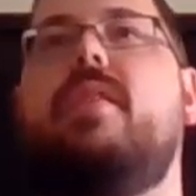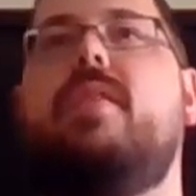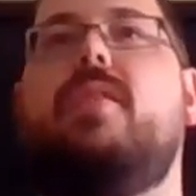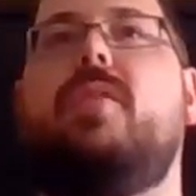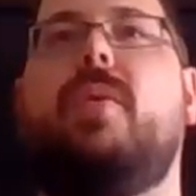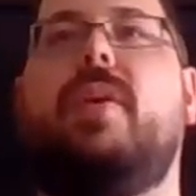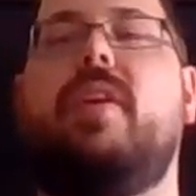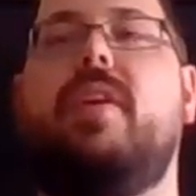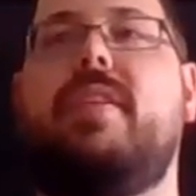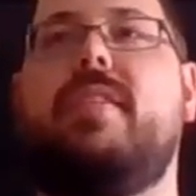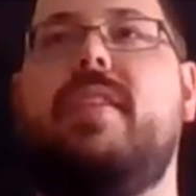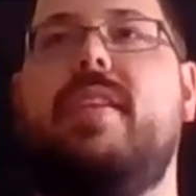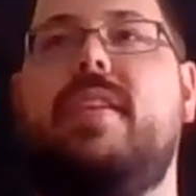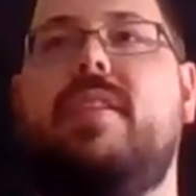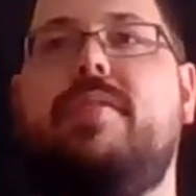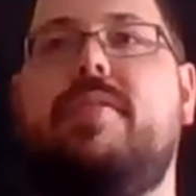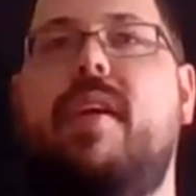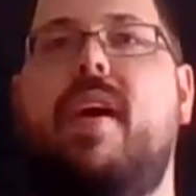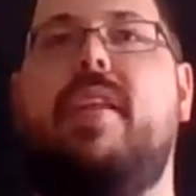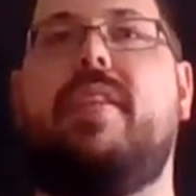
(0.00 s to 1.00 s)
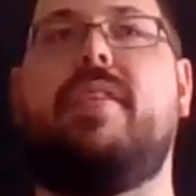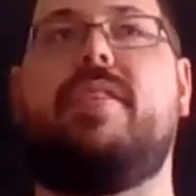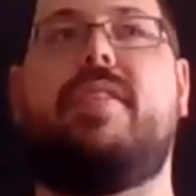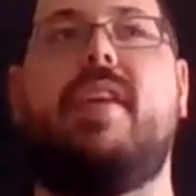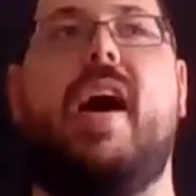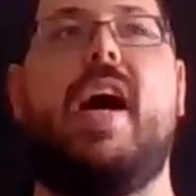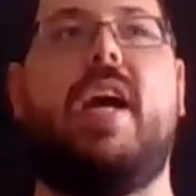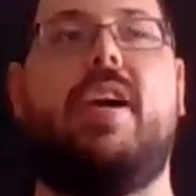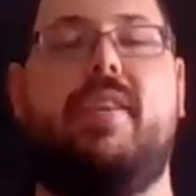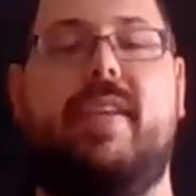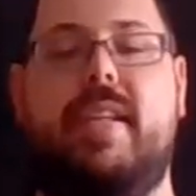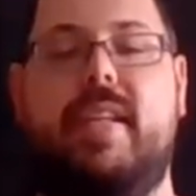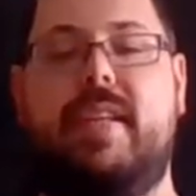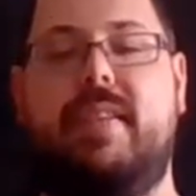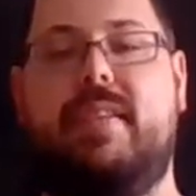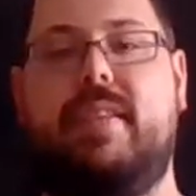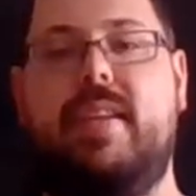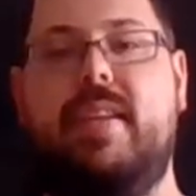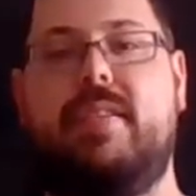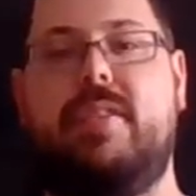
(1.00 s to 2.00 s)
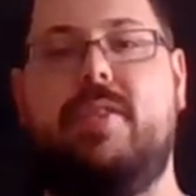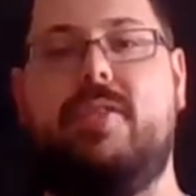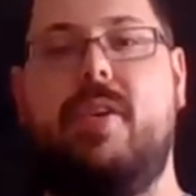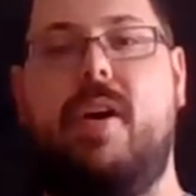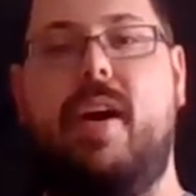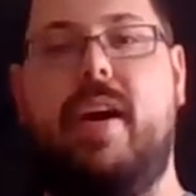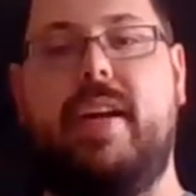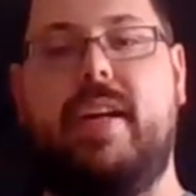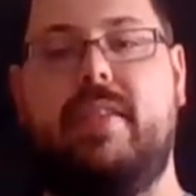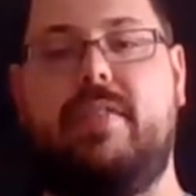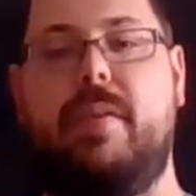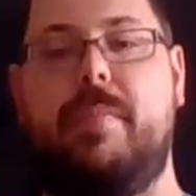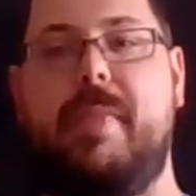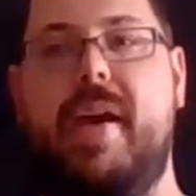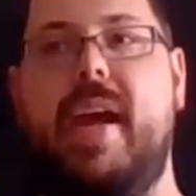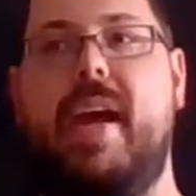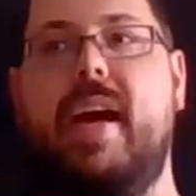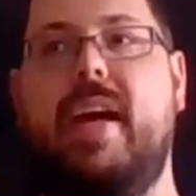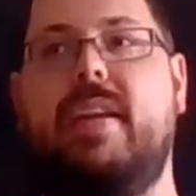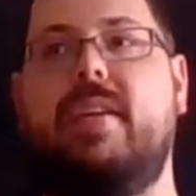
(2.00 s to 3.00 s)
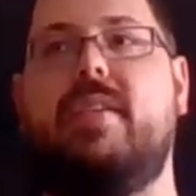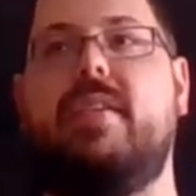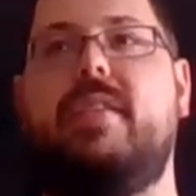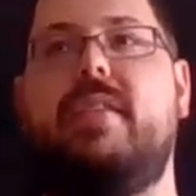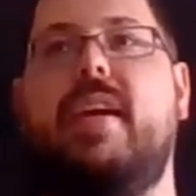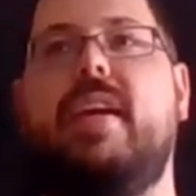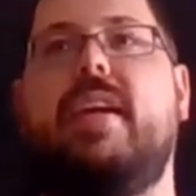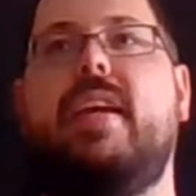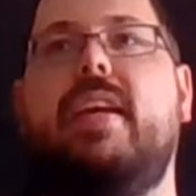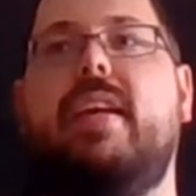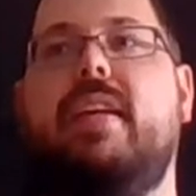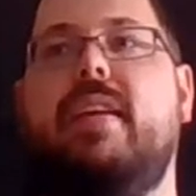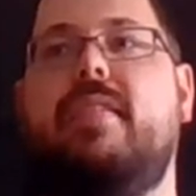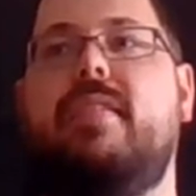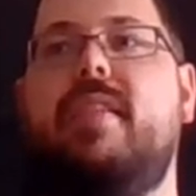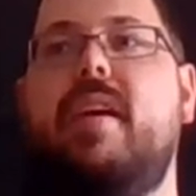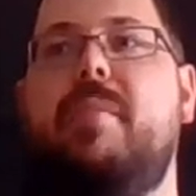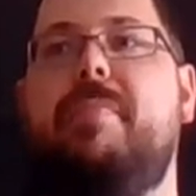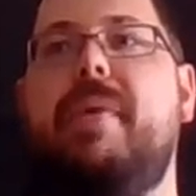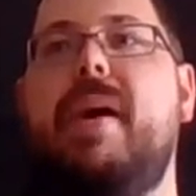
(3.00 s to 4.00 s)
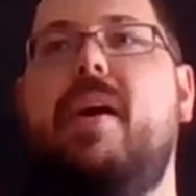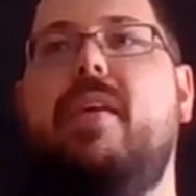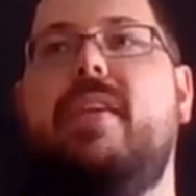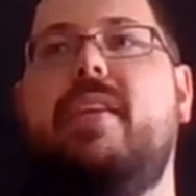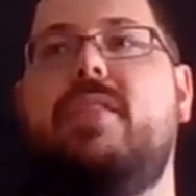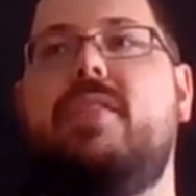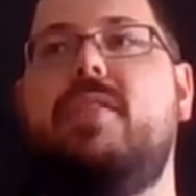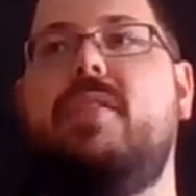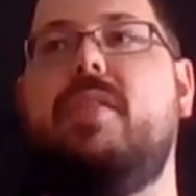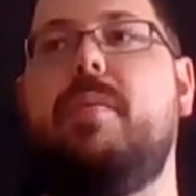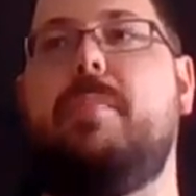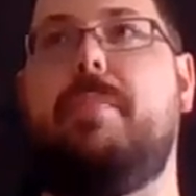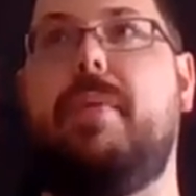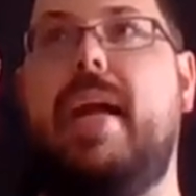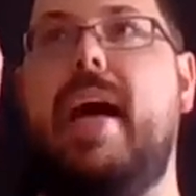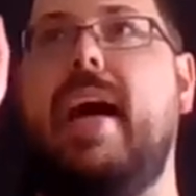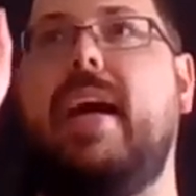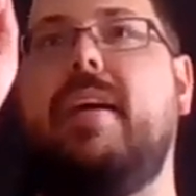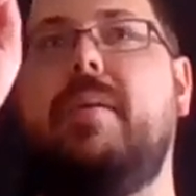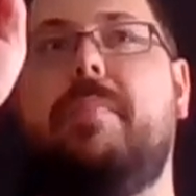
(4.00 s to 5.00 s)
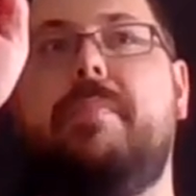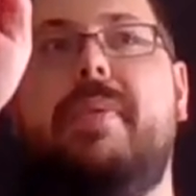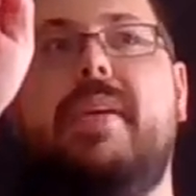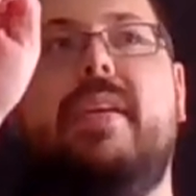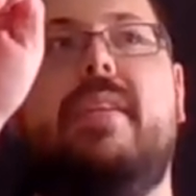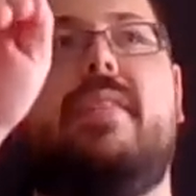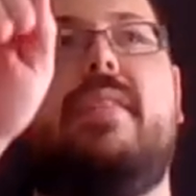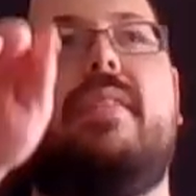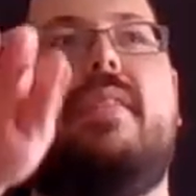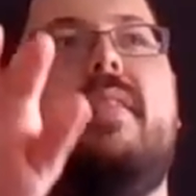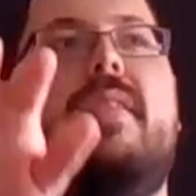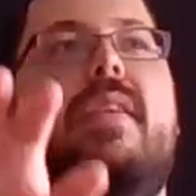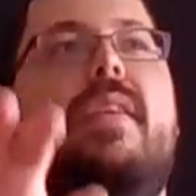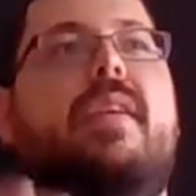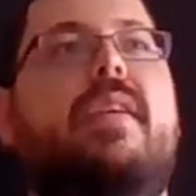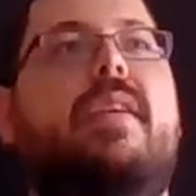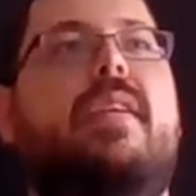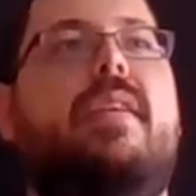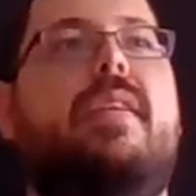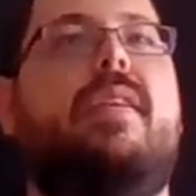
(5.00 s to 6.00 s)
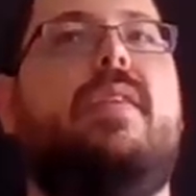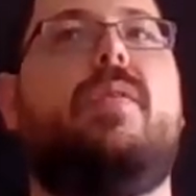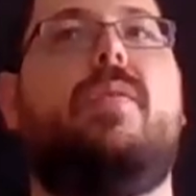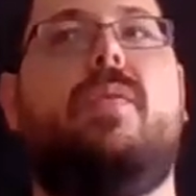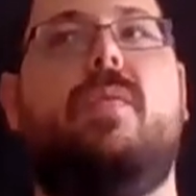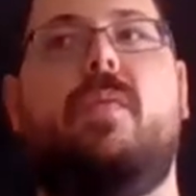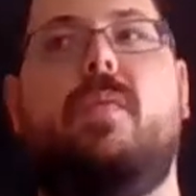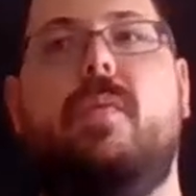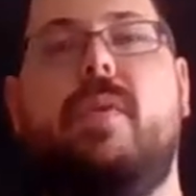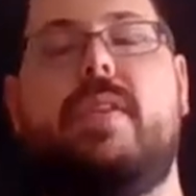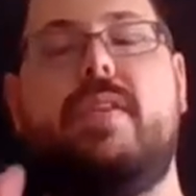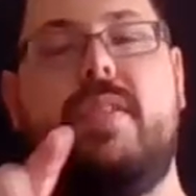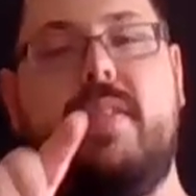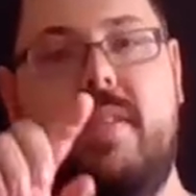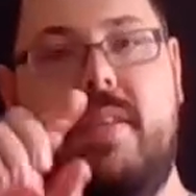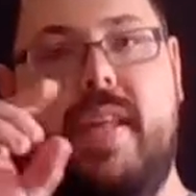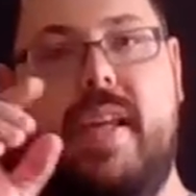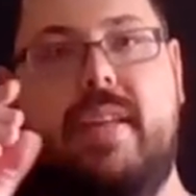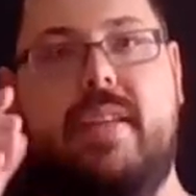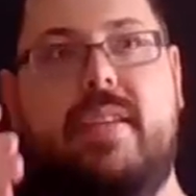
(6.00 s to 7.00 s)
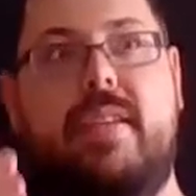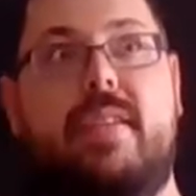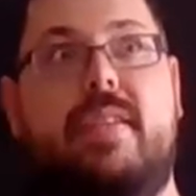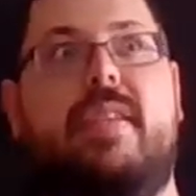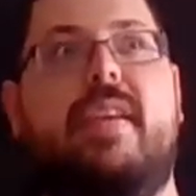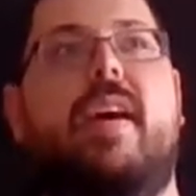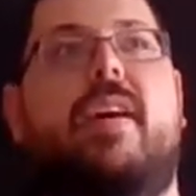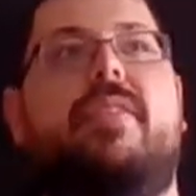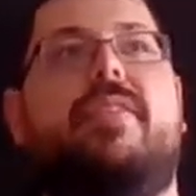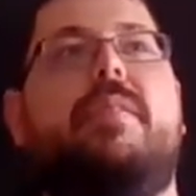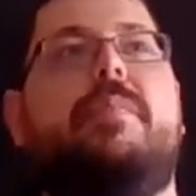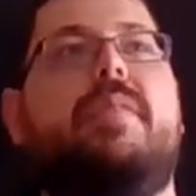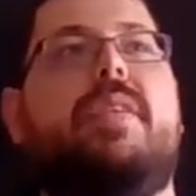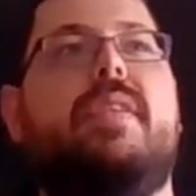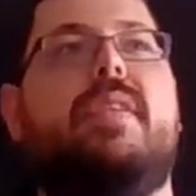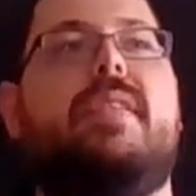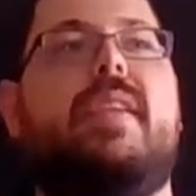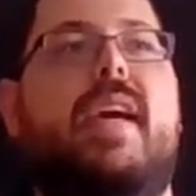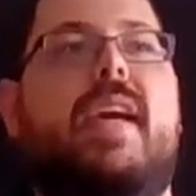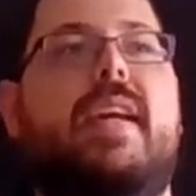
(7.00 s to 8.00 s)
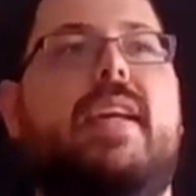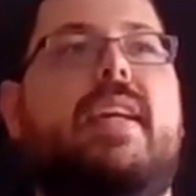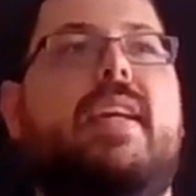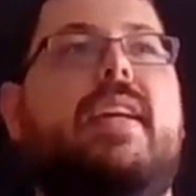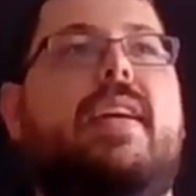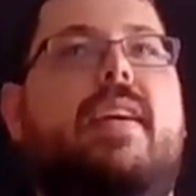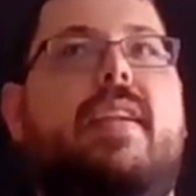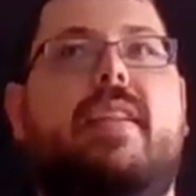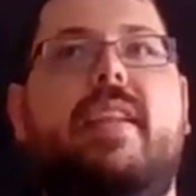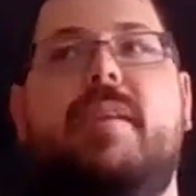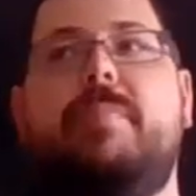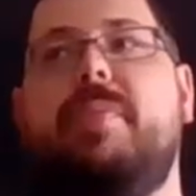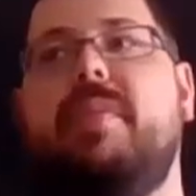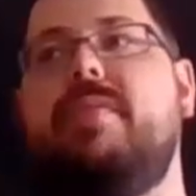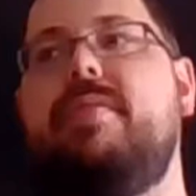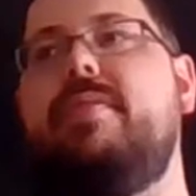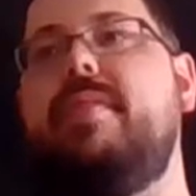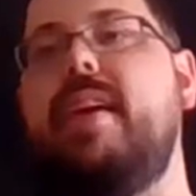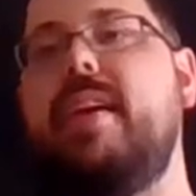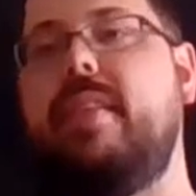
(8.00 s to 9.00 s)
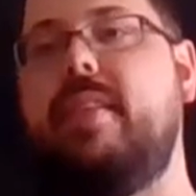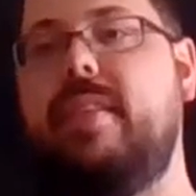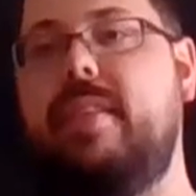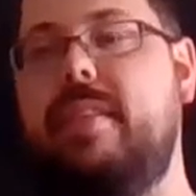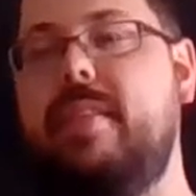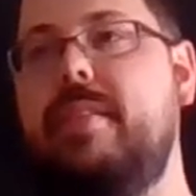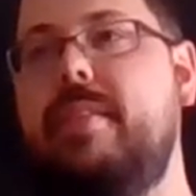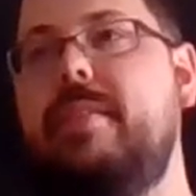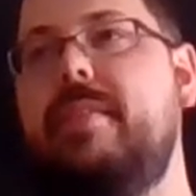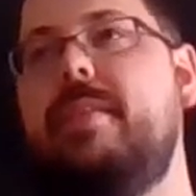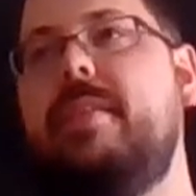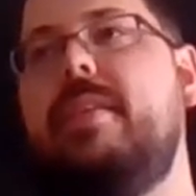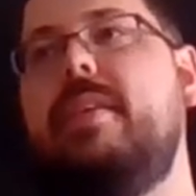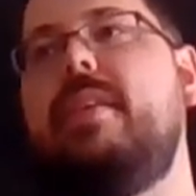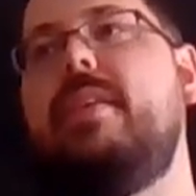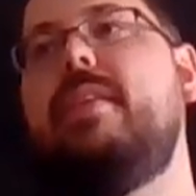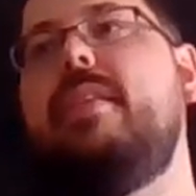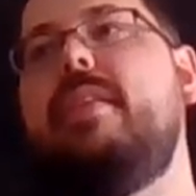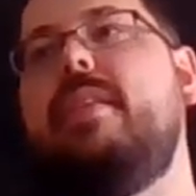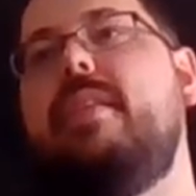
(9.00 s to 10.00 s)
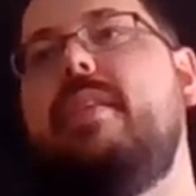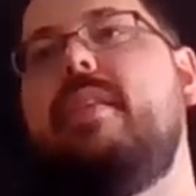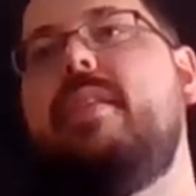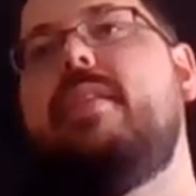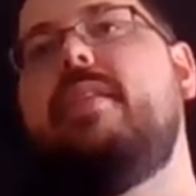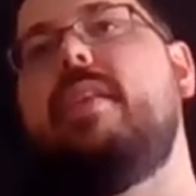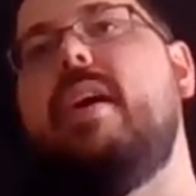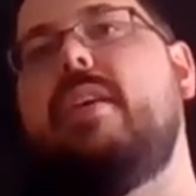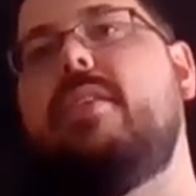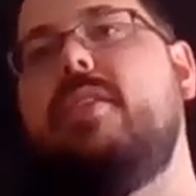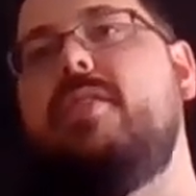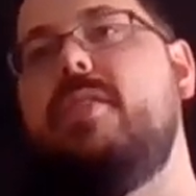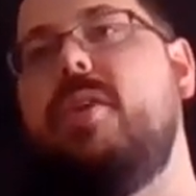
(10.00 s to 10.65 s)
So he looks in his father's diary and he sees a drawing of a man taking a step out into the black abyss, which then tells him to take a leap of faith. Dr.